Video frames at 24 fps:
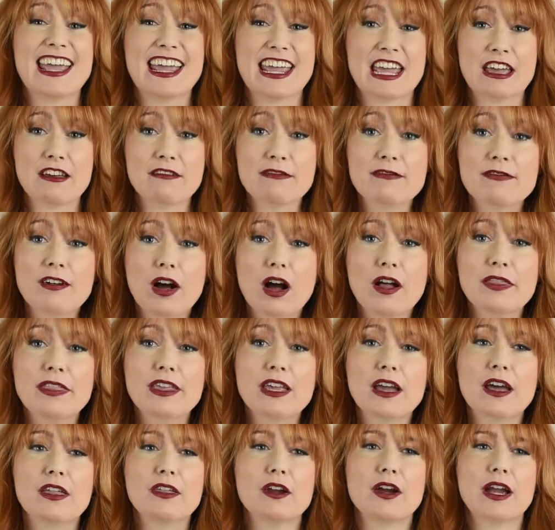If, on
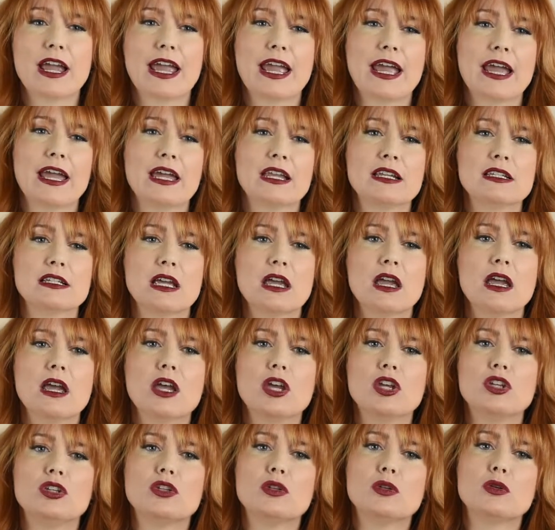the other hand,
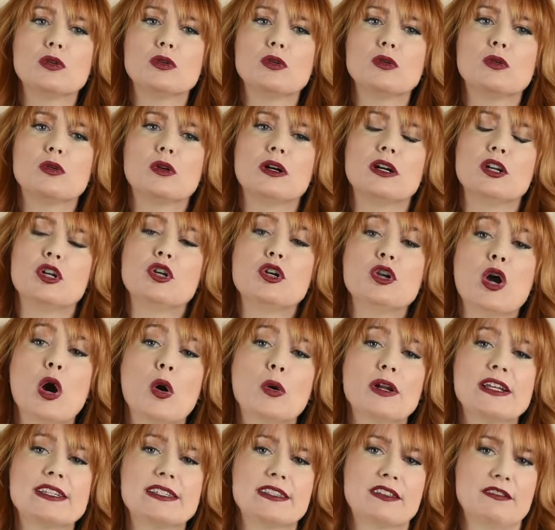you
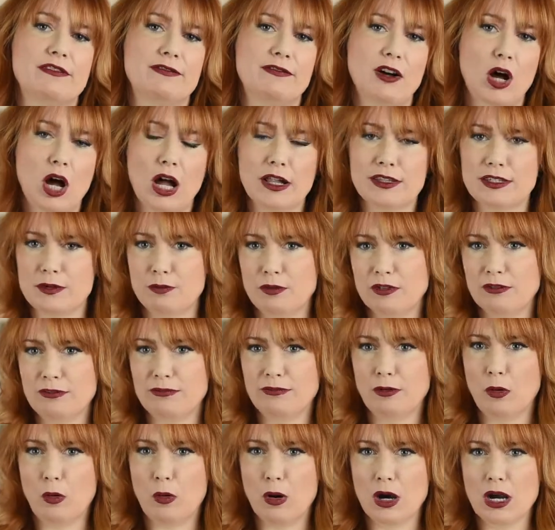notice the fonts
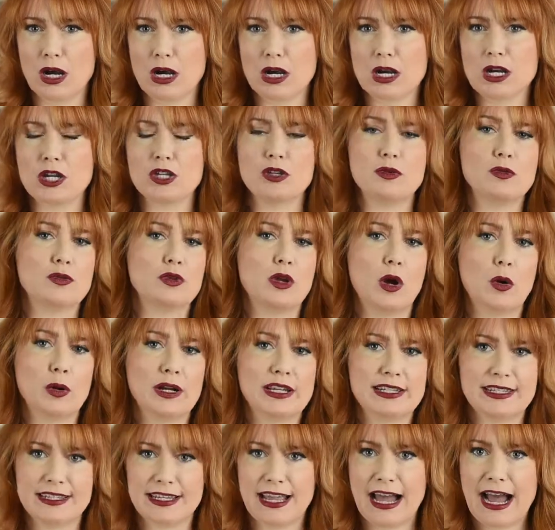before you
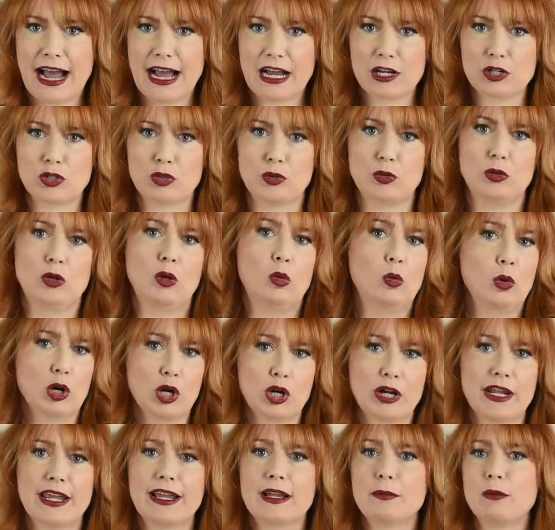notice the actual
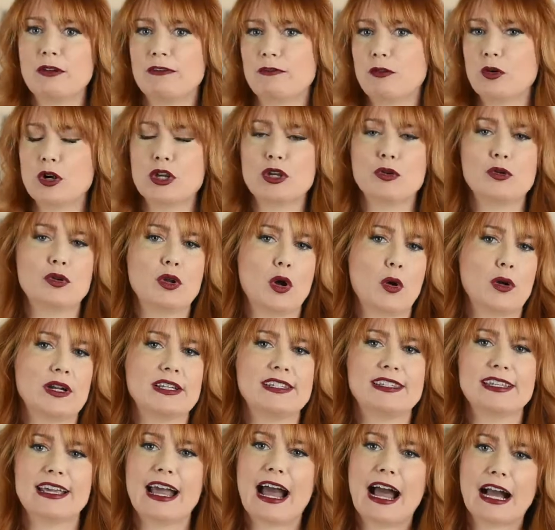wording, before you
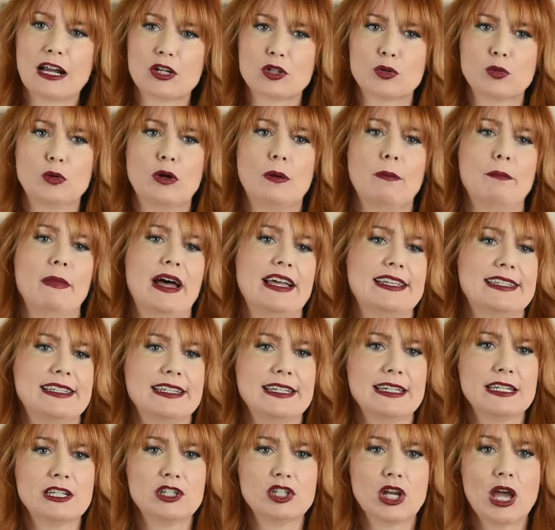notice the actual
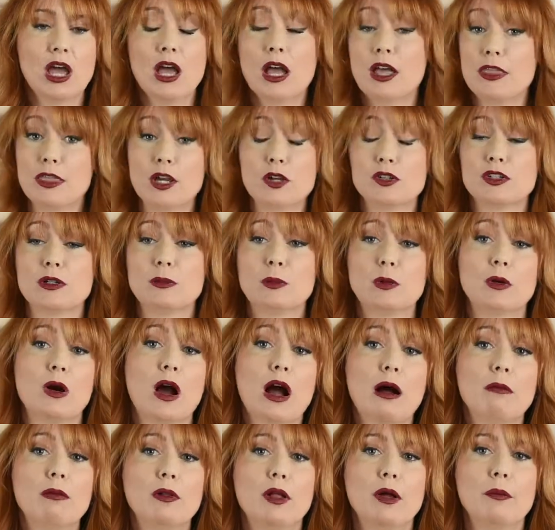message, there's a
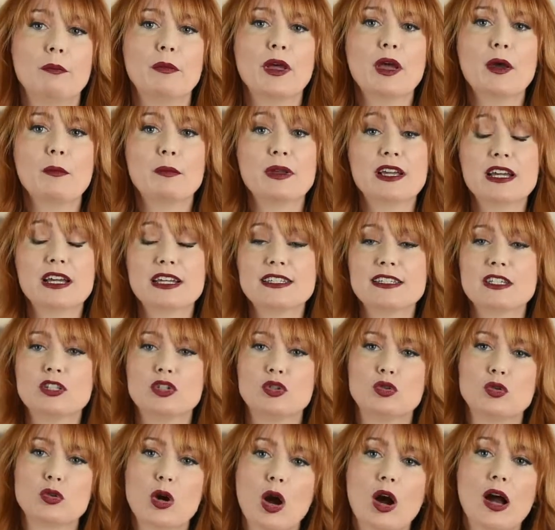problem because it's
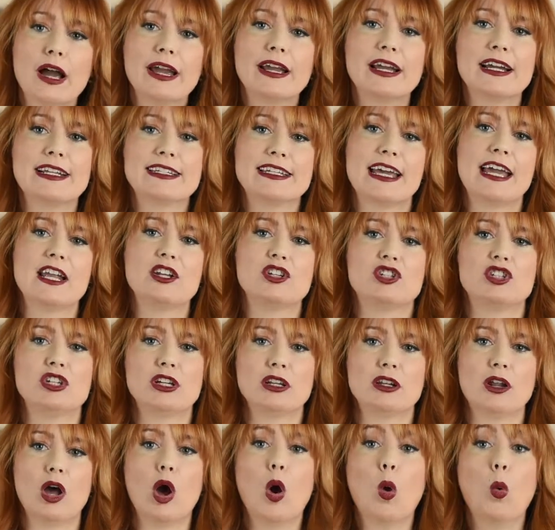drawing
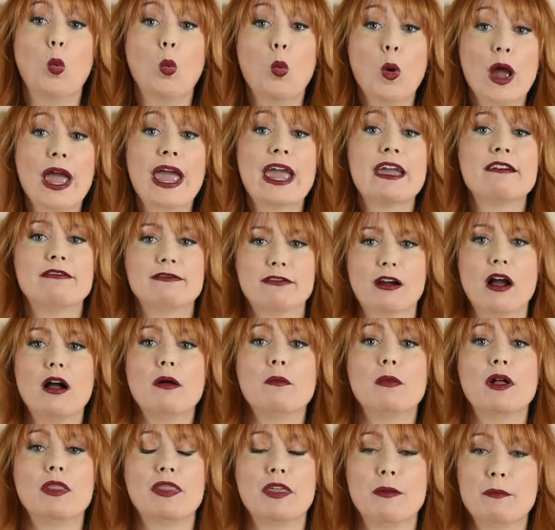attention away
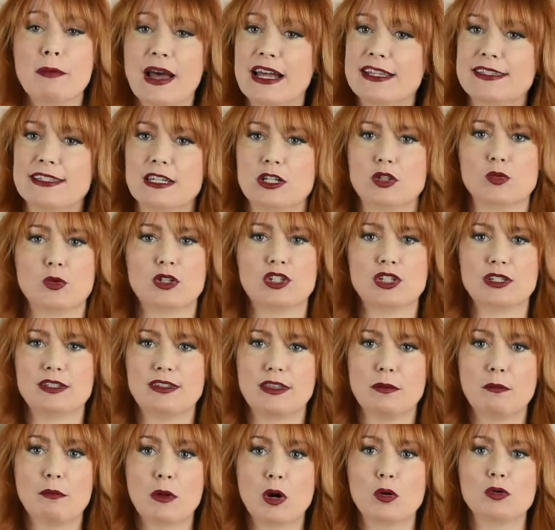from the message, which is
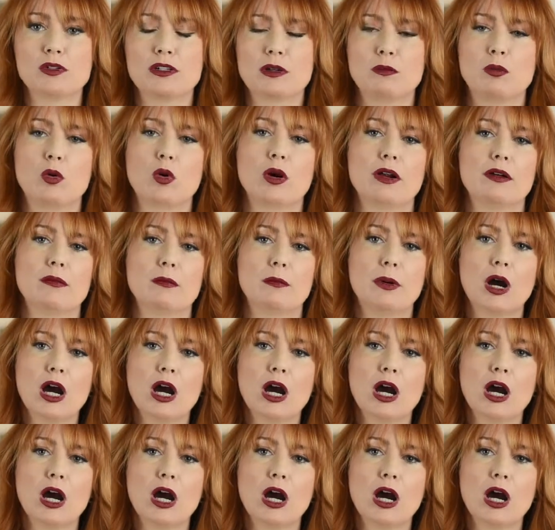the most important